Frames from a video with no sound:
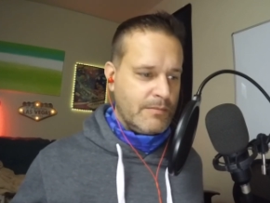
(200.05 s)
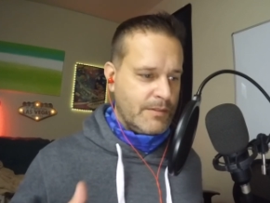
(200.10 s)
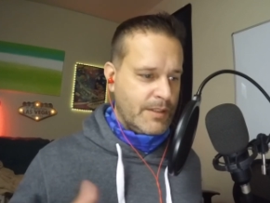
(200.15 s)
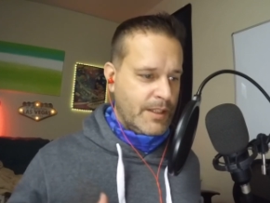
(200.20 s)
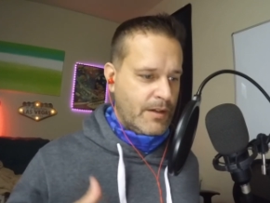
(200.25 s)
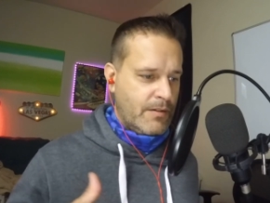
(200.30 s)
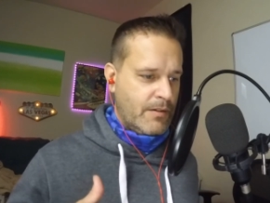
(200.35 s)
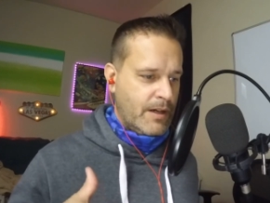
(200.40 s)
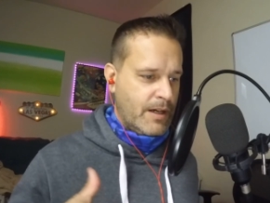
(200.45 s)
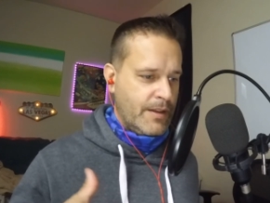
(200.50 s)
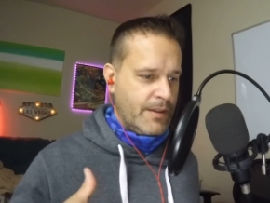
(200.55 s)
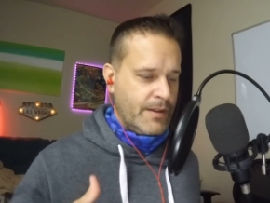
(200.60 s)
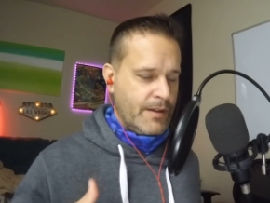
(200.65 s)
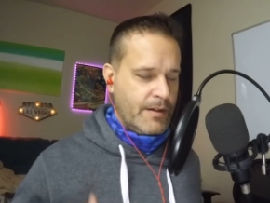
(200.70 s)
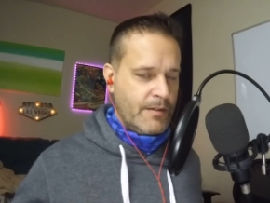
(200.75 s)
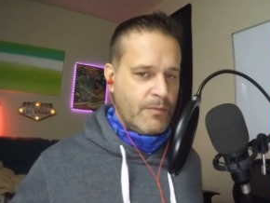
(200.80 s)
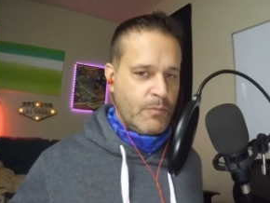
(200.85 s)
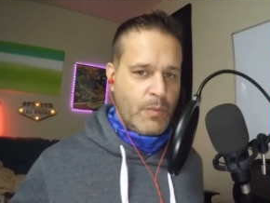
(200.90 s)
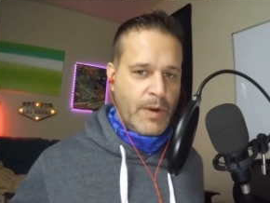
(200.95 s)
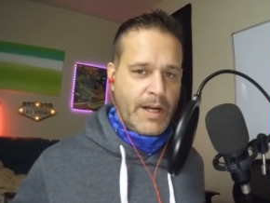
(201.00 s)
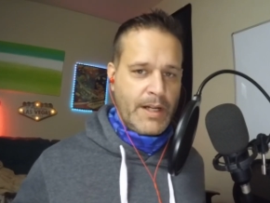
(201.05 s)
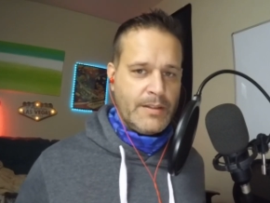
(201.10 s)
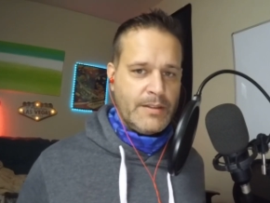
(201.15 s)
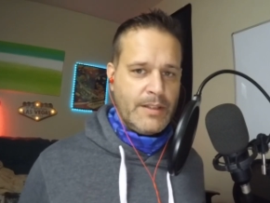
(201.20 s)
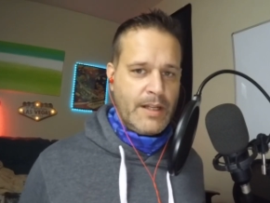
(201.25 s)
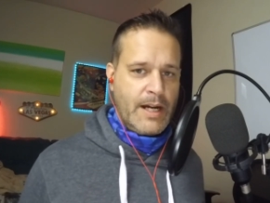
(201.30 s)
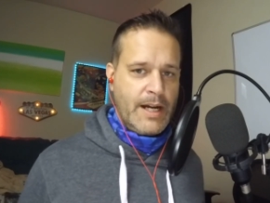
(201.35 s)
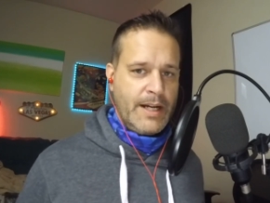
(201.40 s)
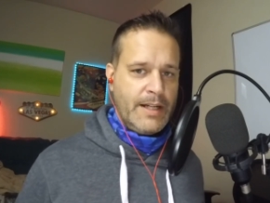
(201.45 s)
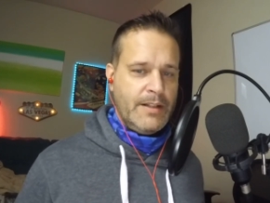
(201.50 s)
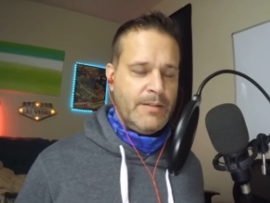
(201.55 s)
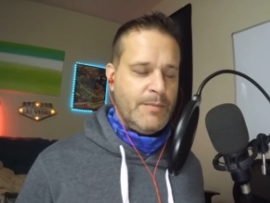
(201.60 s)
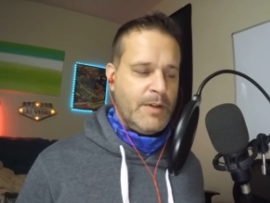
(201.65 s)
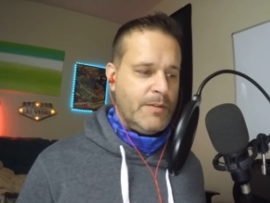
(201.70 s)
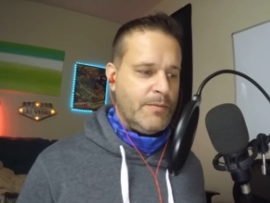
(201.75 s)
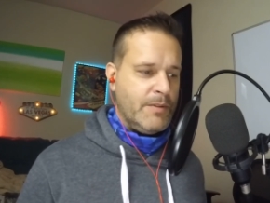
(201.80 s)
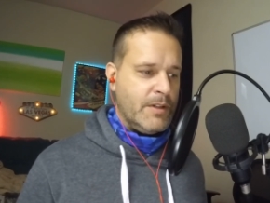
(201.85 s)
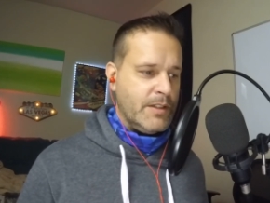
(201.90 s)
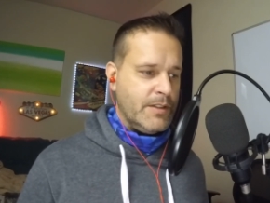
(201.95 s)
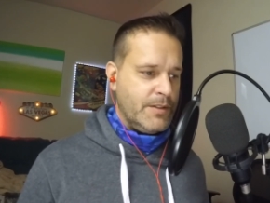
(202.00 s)
you know, on the weak side, you
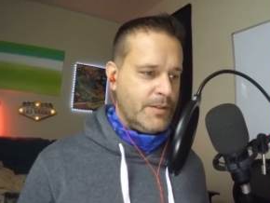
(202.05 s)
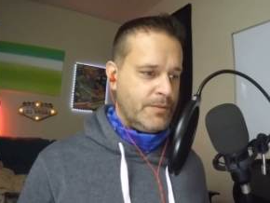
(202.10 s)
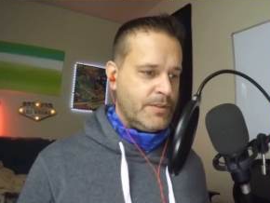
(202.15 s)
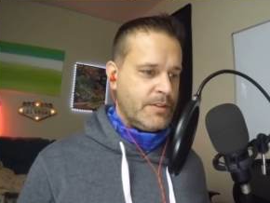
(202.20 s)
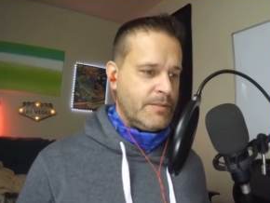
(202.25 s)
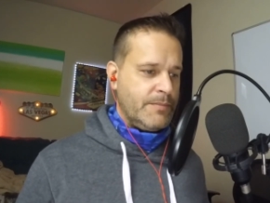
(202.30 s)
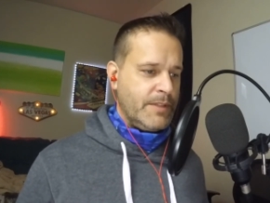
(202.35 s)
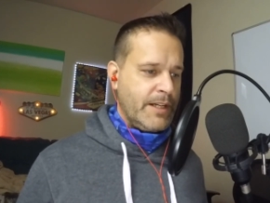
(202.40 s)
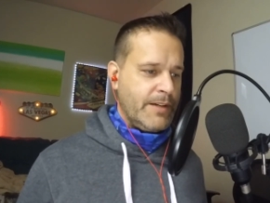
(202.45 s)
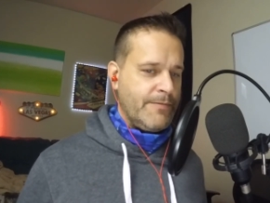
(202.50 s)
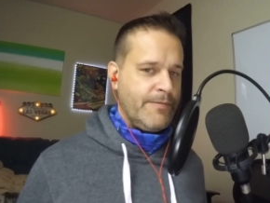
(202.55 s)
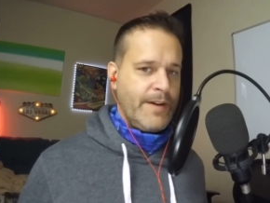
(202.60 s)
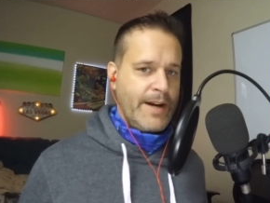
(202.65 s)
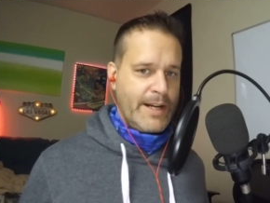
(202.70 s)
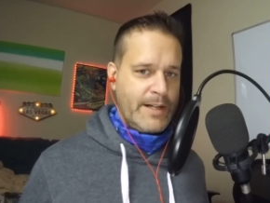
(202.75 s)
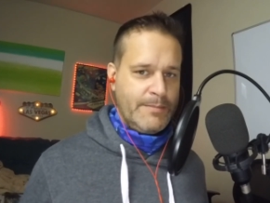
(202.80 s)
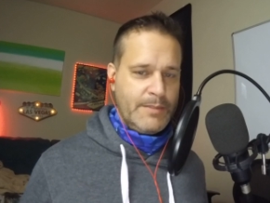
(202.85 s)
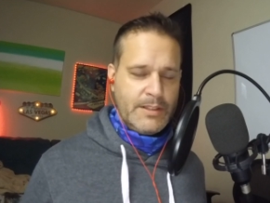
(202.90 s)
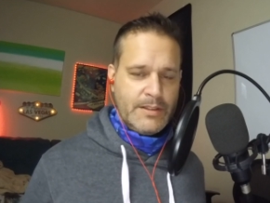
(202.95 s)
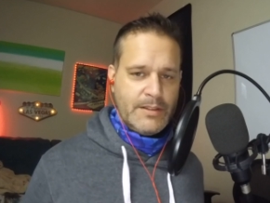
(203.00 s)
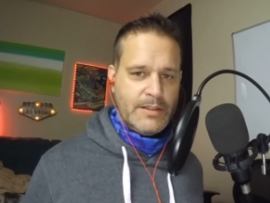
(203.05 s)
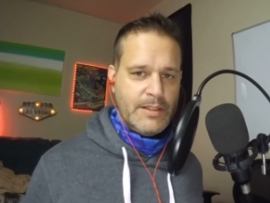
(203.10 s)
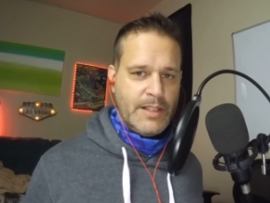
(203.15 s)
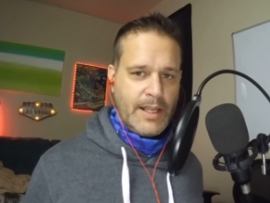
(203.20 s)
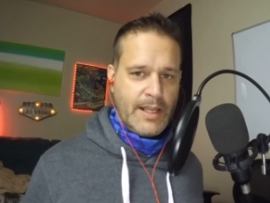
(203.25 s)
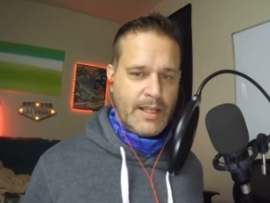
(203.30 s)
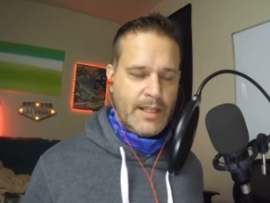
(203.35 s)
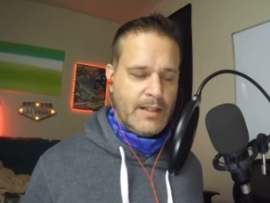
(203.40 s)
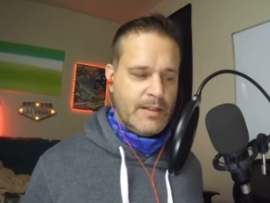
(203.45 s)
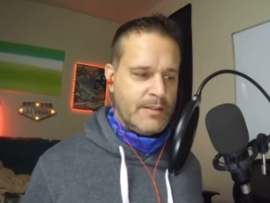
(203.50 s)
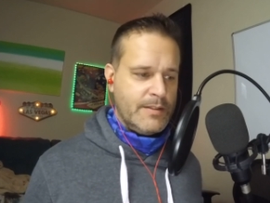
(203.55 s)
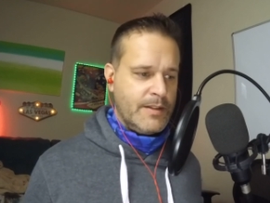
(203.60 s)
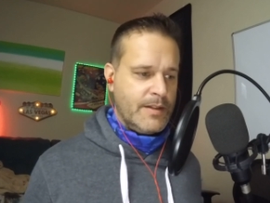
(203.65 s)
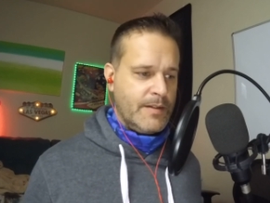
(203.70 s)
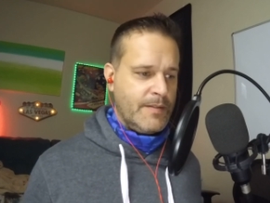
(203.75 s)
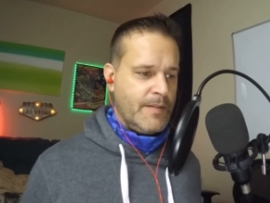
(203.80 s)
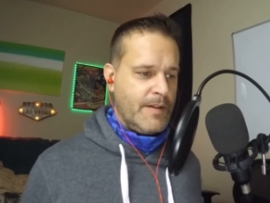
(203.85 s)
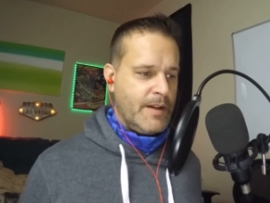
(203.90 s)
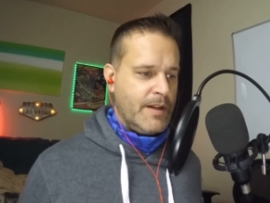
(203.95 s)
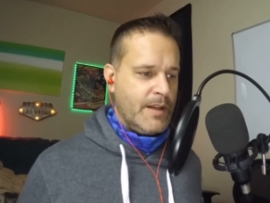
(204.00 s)
might want to do some like vitamin C and,
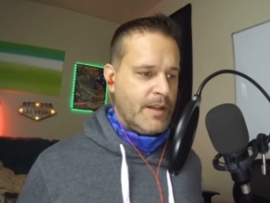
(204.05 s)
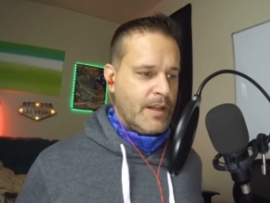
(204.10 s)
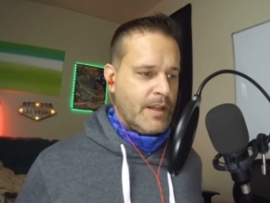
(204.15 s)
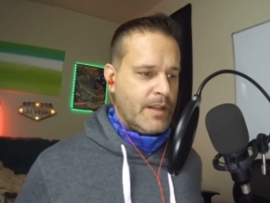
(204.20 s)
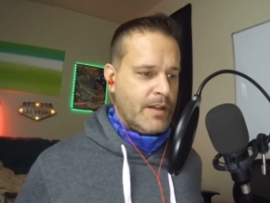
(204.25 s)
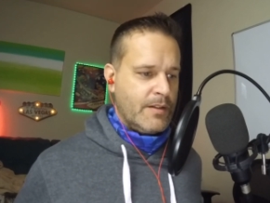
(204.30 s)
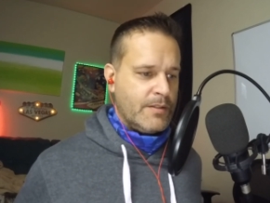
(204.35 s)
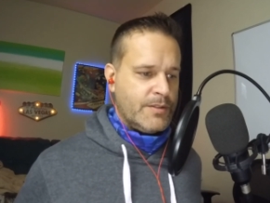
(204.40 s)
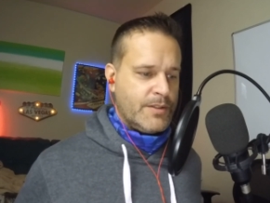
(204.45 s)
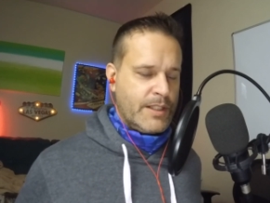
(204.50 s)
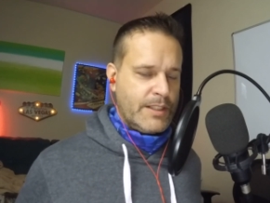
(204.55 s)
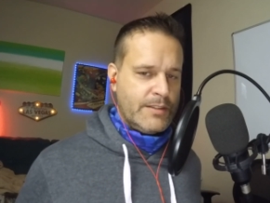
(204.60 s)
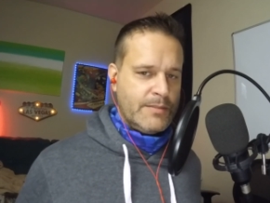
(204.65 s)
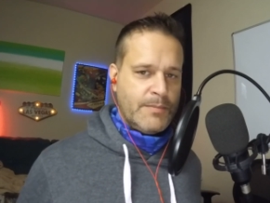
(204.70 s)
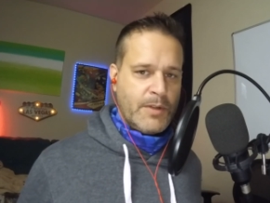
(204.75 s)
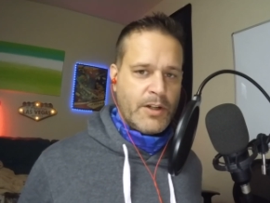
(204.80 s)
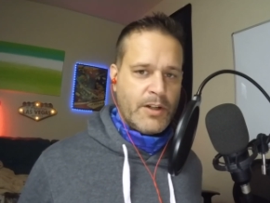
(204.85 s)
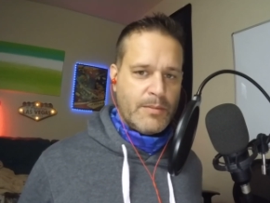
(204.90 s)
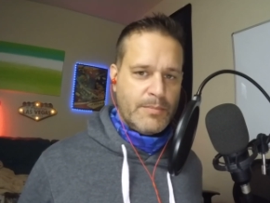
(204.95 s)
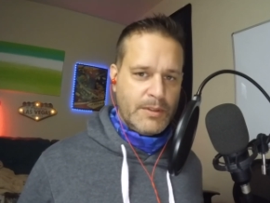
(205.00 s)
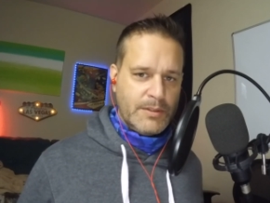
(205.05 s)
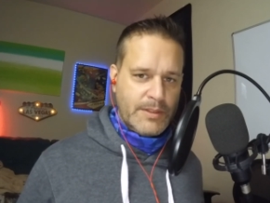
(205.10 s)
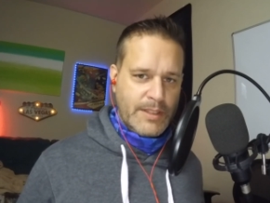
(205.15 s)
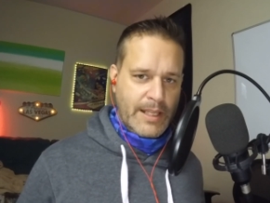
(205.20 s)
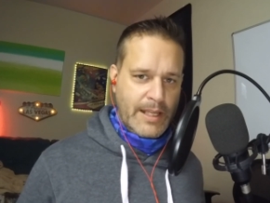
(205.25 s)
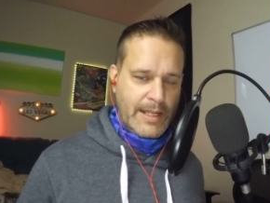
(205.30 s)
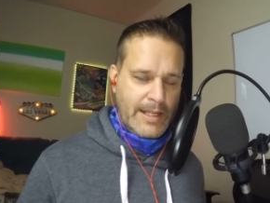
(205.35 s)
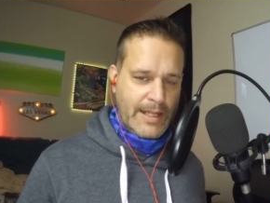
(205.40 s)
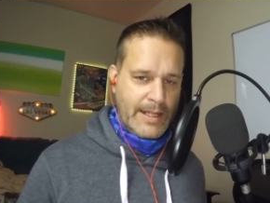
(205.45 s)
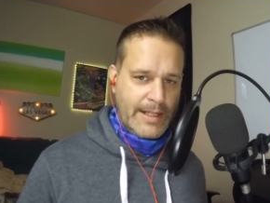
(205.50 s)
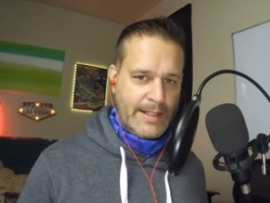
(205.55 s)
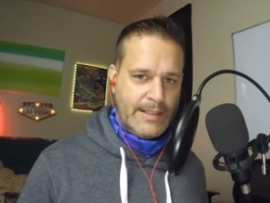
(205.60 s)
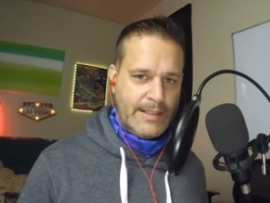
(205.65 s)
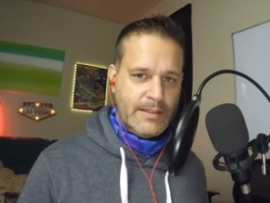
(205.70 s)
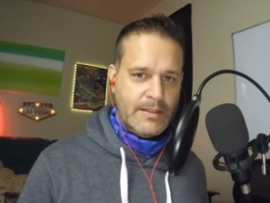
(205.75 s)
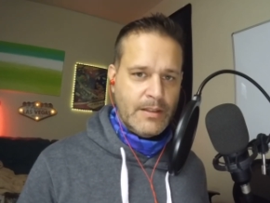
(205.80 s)
you know, try some herbal teas.